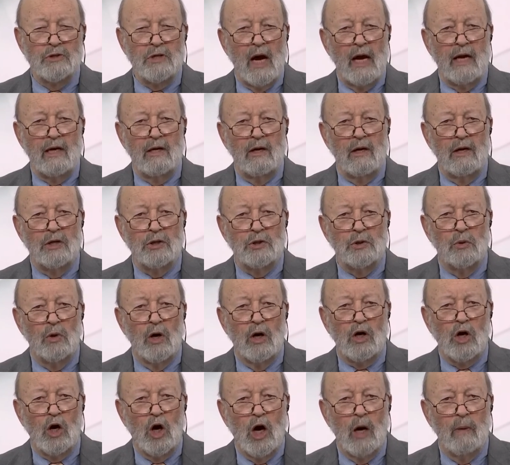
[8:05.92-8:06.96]
signed on to
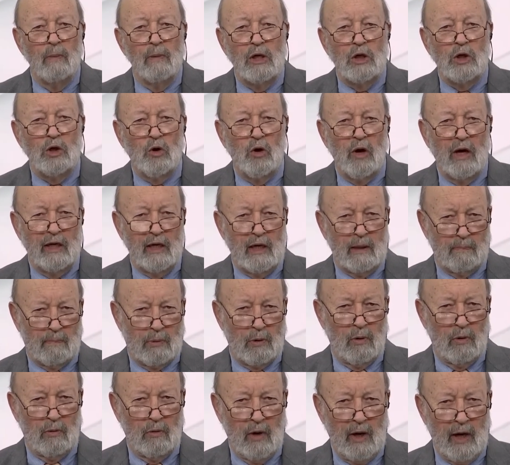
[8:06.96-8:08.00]
a carbon credit
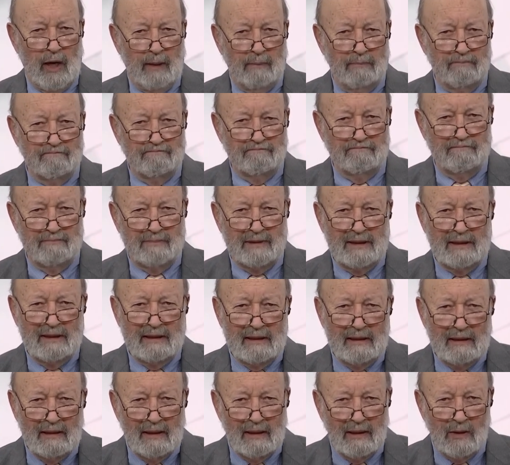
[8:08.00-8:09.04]
program?
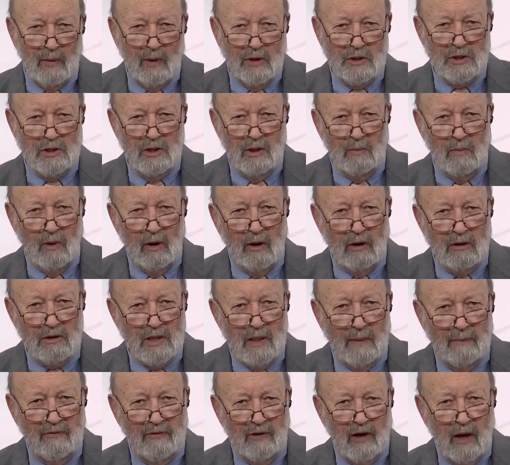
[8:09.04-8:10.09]
Question mark.
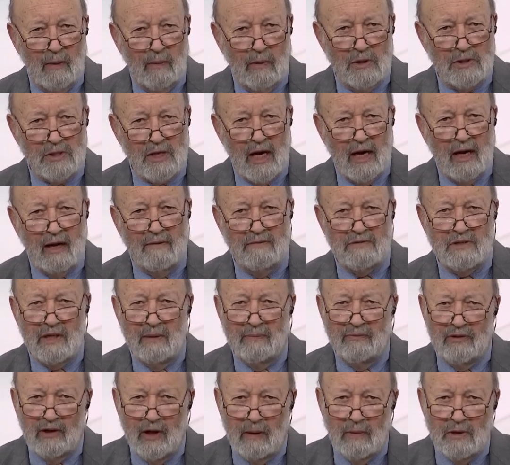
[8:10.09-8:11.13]
Some farmers have,
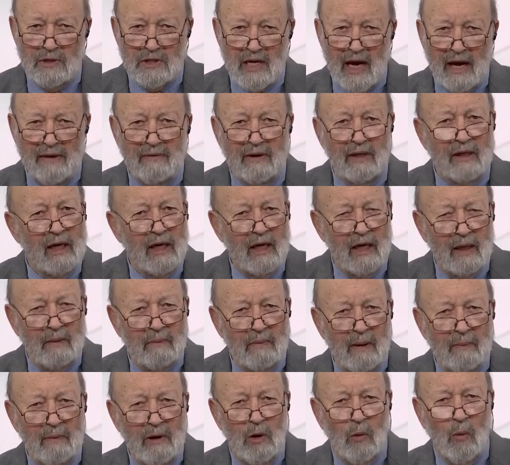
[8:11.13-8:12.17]
some farmers haven't.
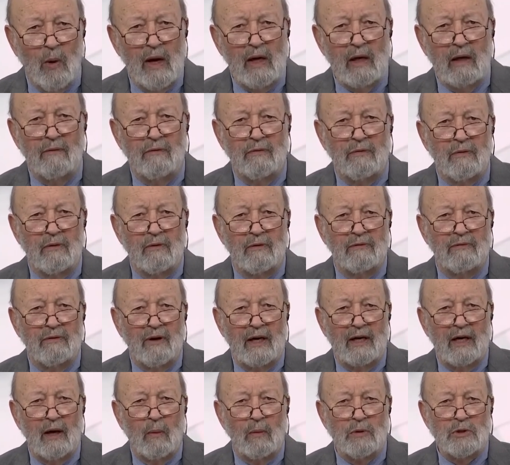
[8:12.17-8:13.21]
Maybe you're waiting for
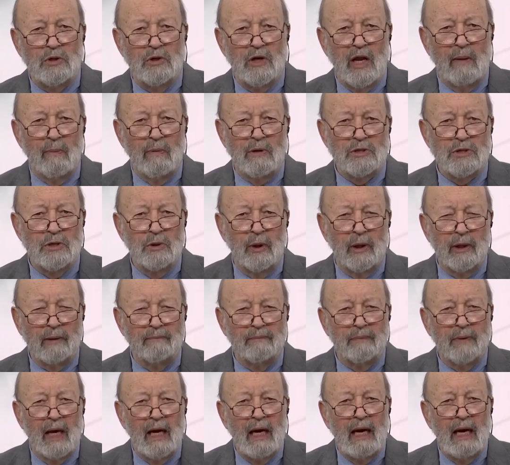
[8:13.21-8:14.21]
find out what your neighbor's doing.